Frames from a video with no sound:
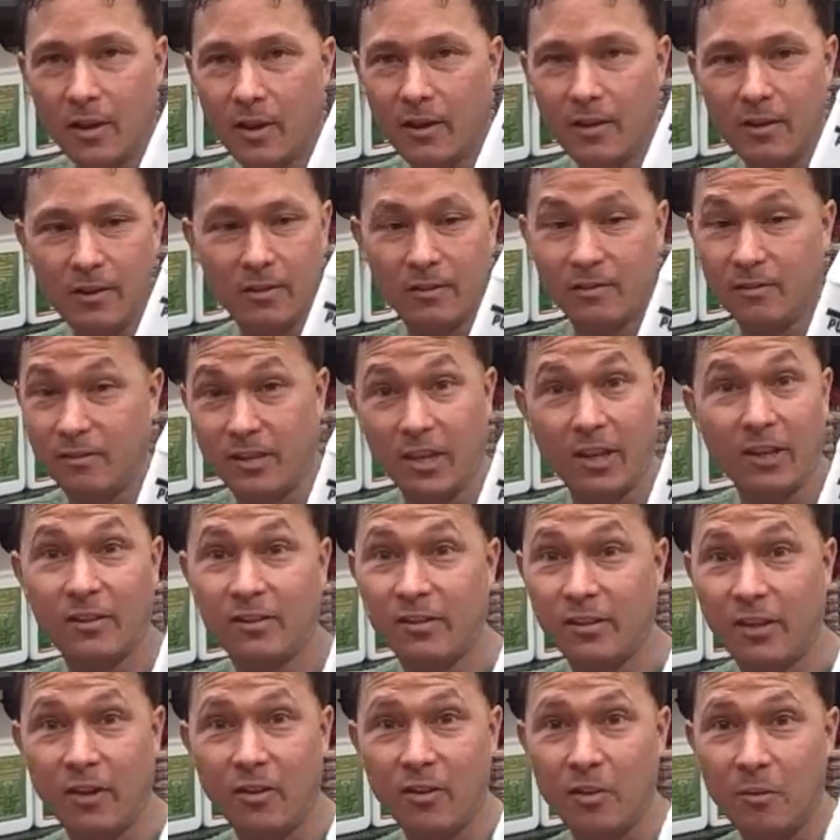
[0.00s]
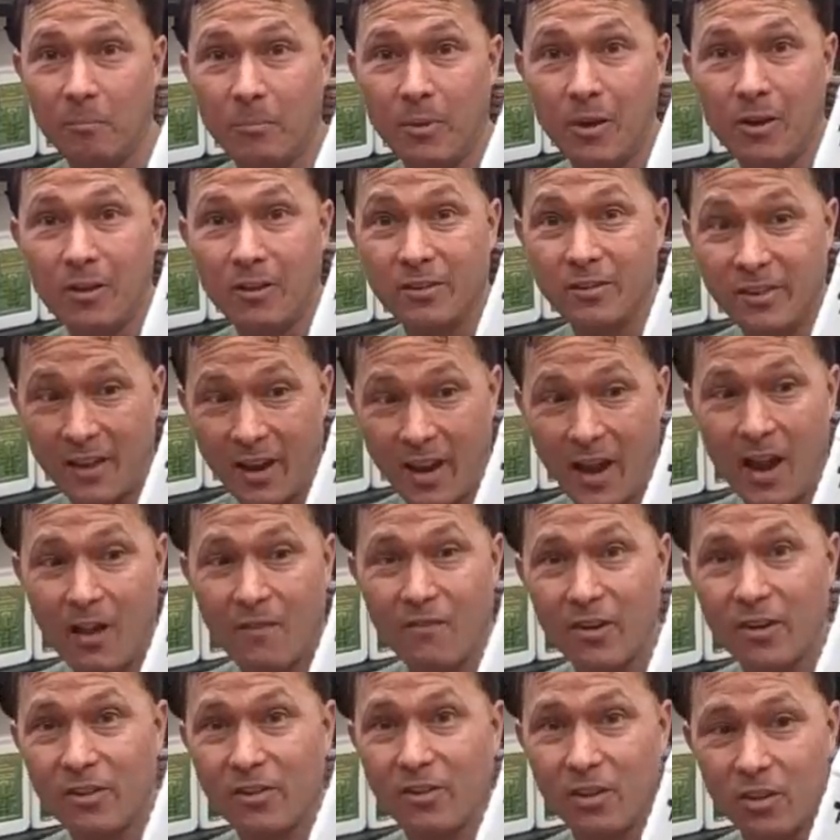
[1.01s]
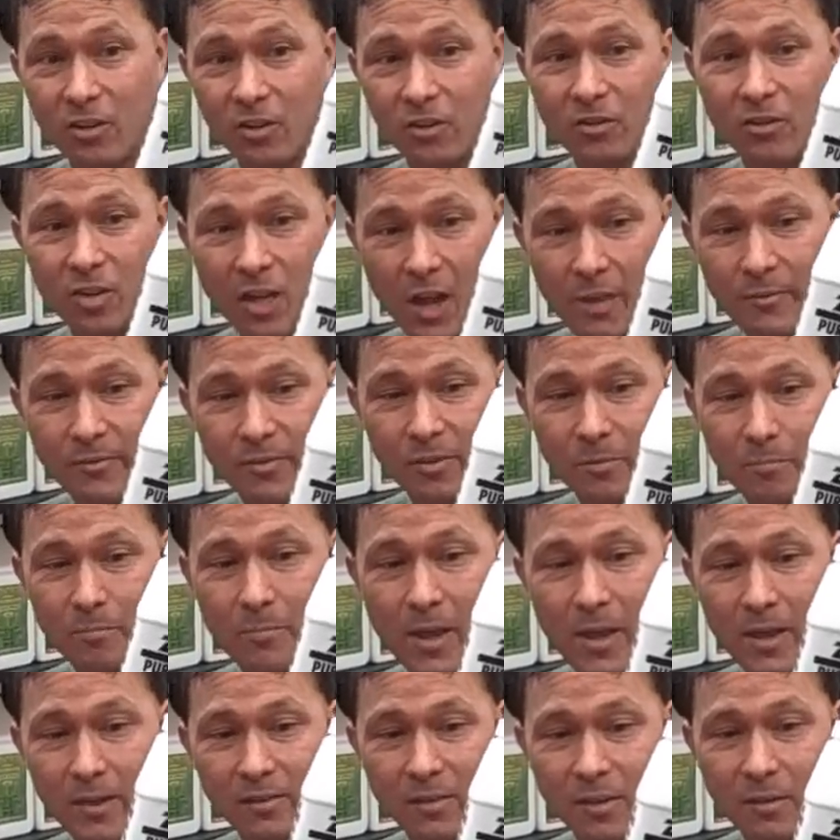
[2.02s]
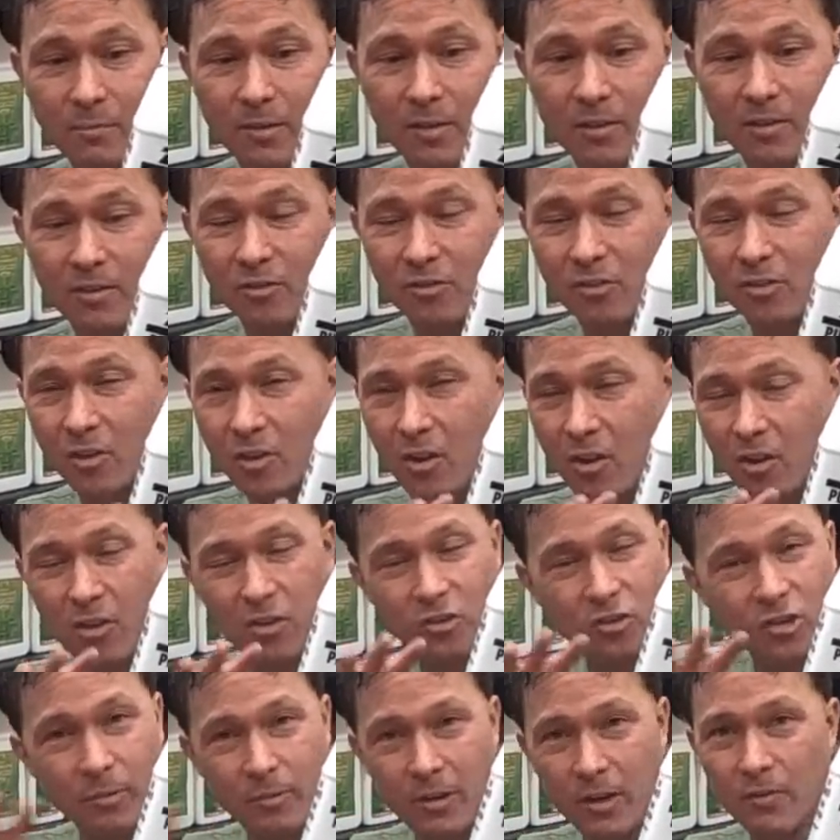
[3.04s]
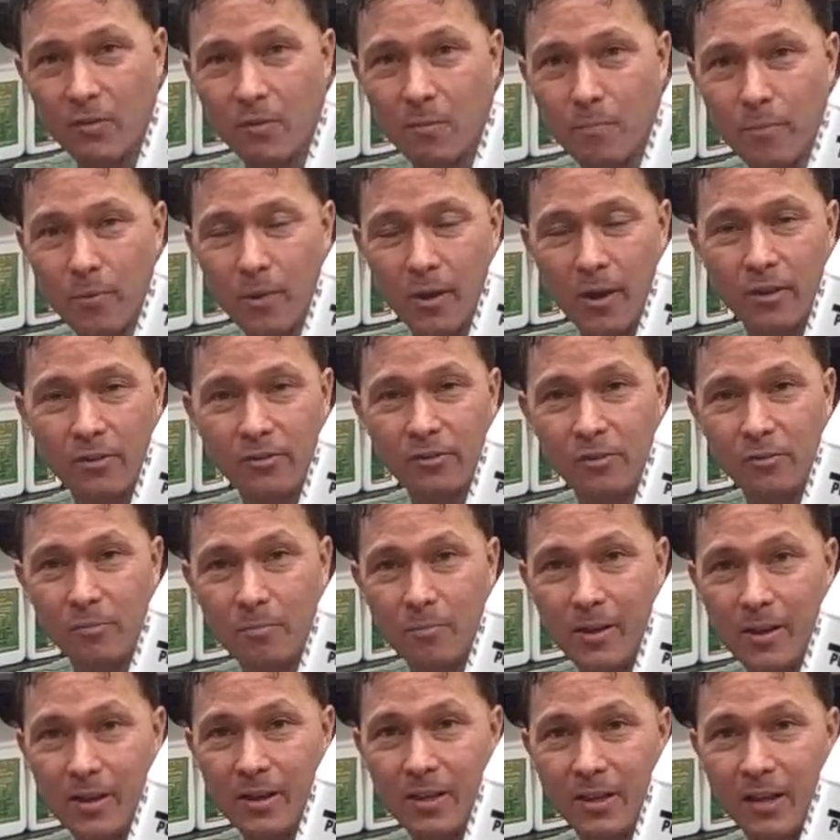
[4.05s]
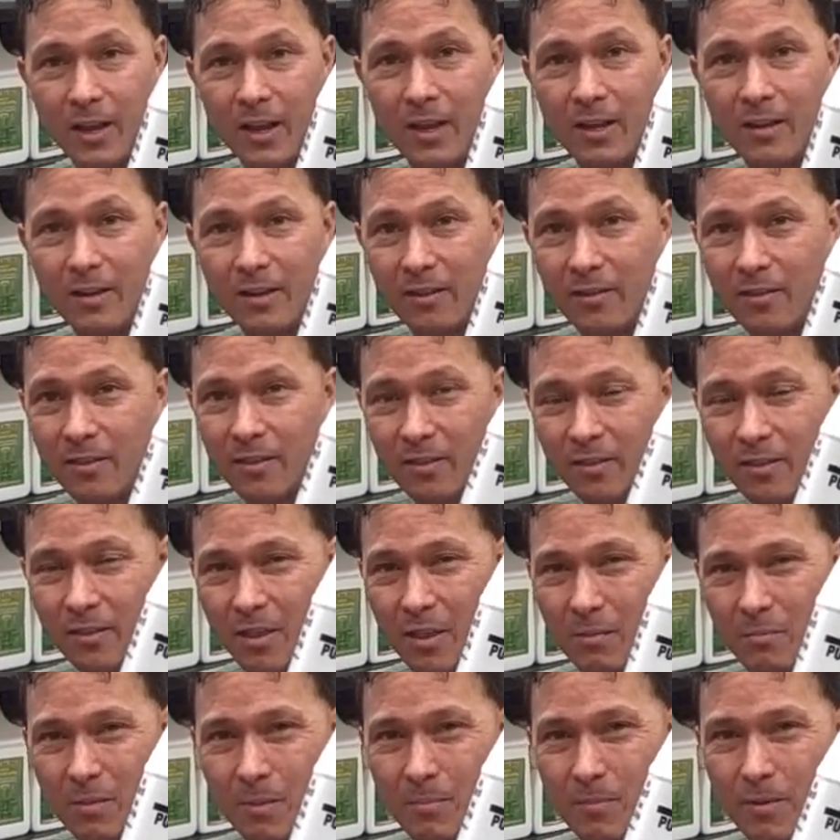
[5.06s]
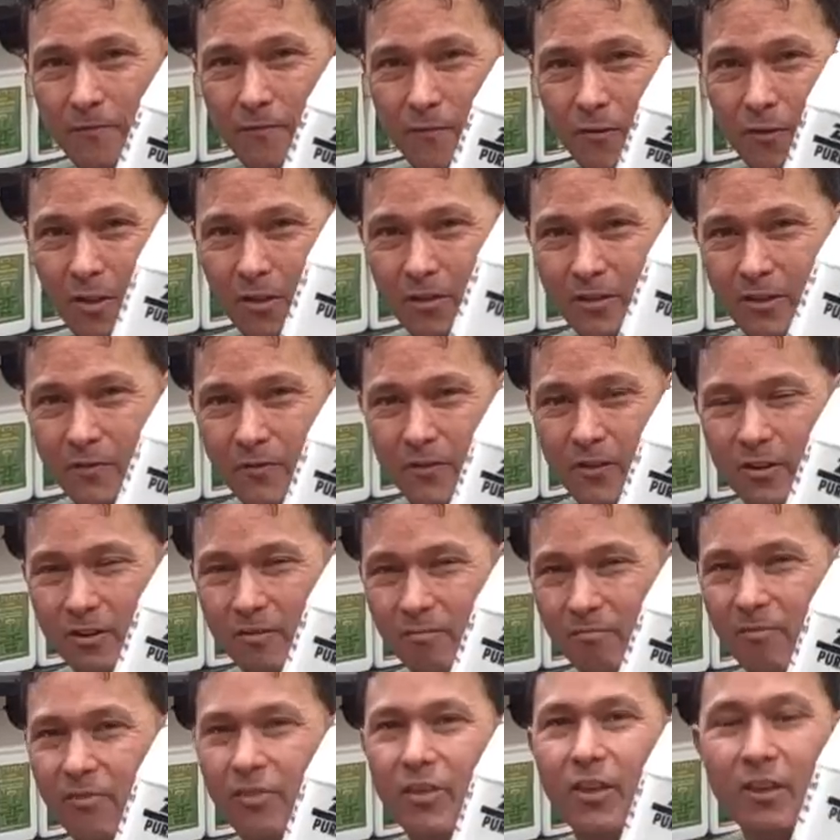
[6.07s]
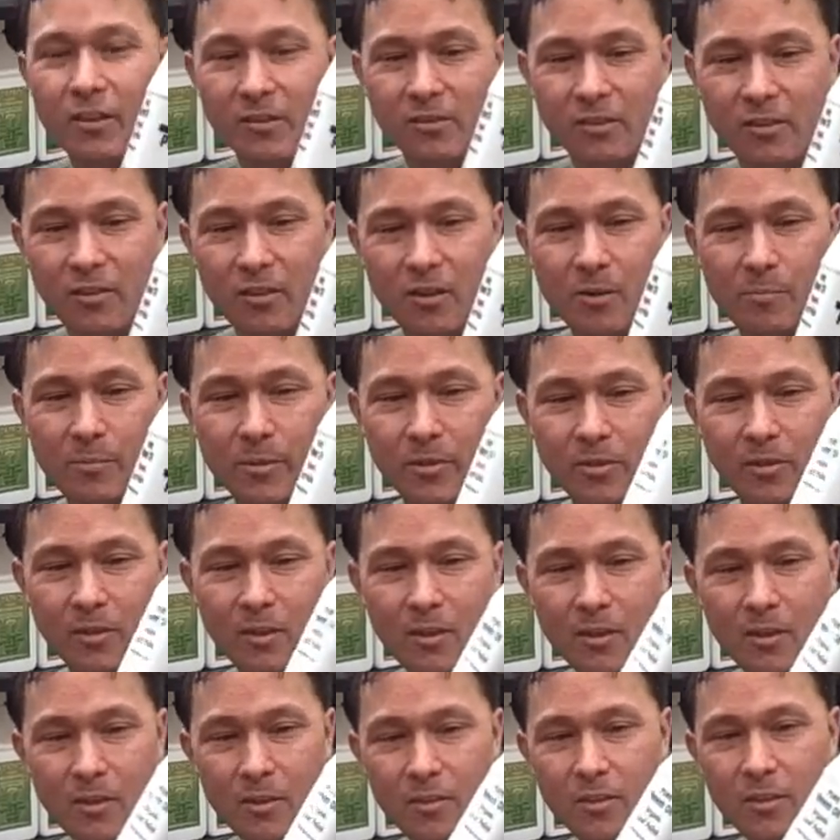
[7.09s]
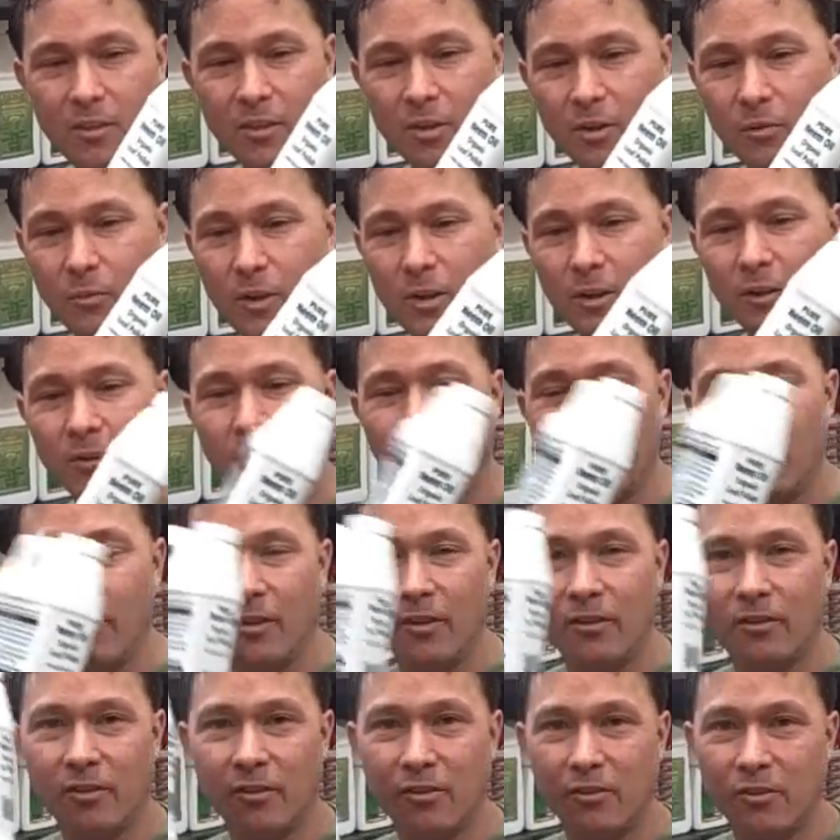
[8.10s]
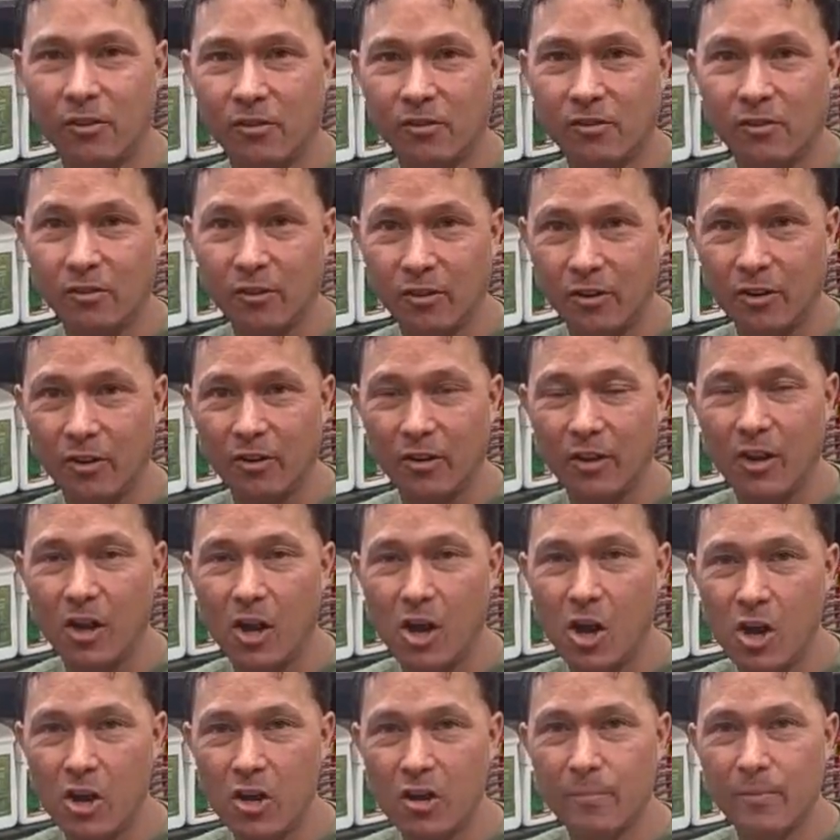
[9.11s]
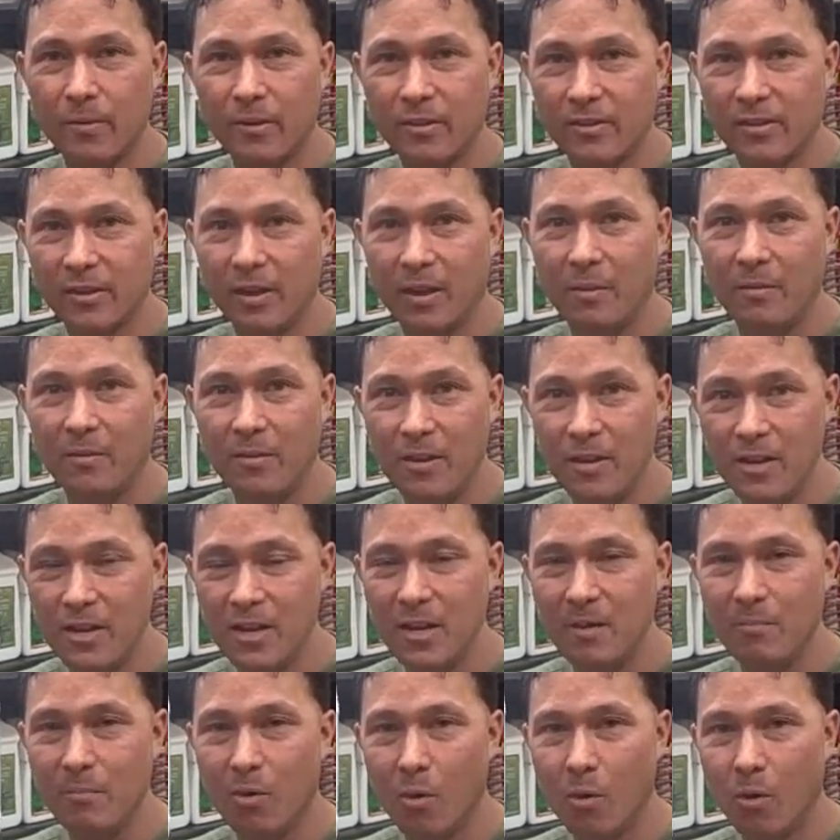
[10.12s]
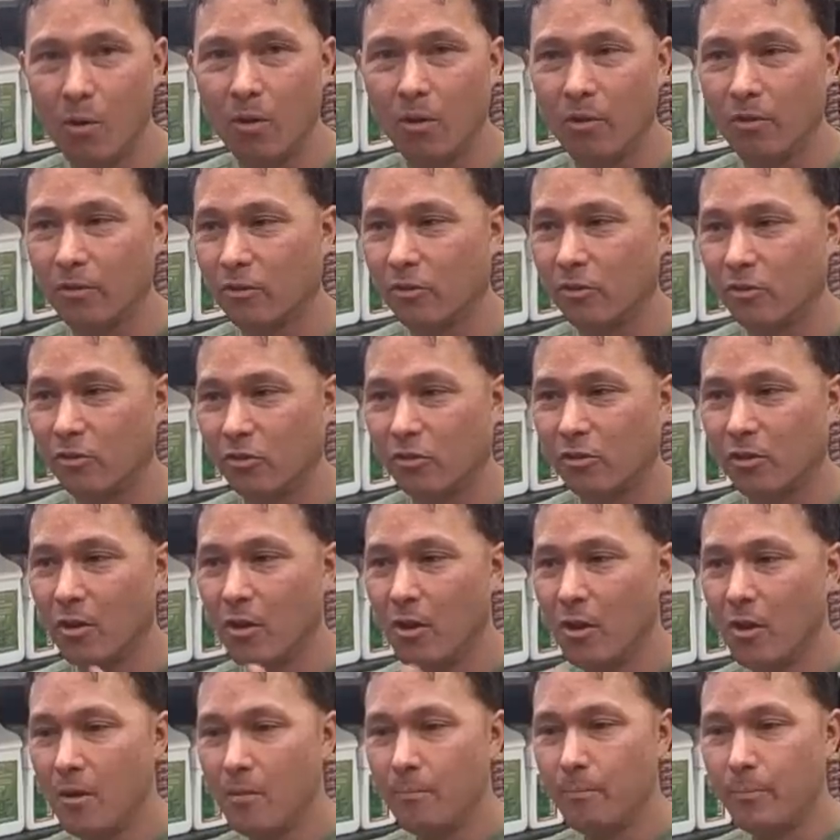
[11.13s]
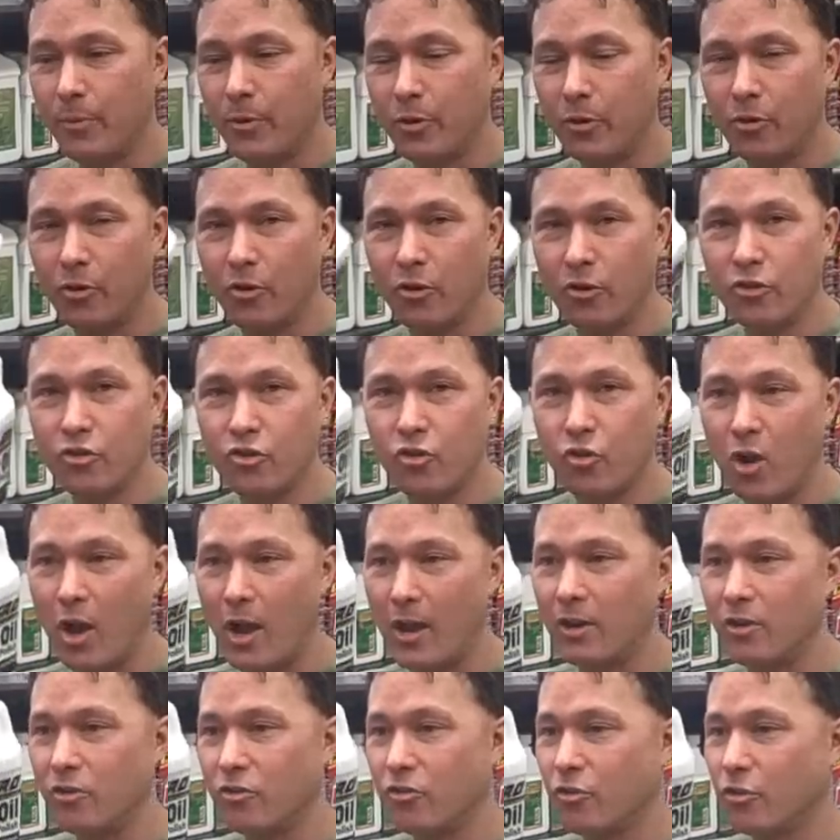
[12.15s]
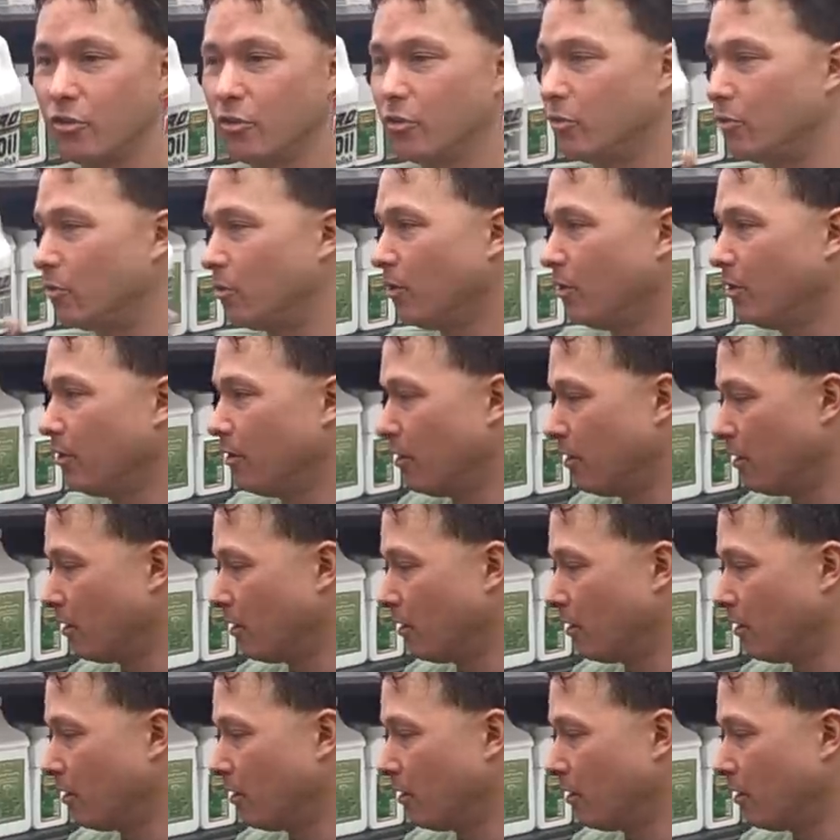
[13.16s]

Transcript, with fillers: and it takes care of the bugs every single time. It's amazing. I mean, there's so many different products you may get, and they may be full of different things in there, but the ingredients on this is just literally 100% neem oil, so just pure, tried and true.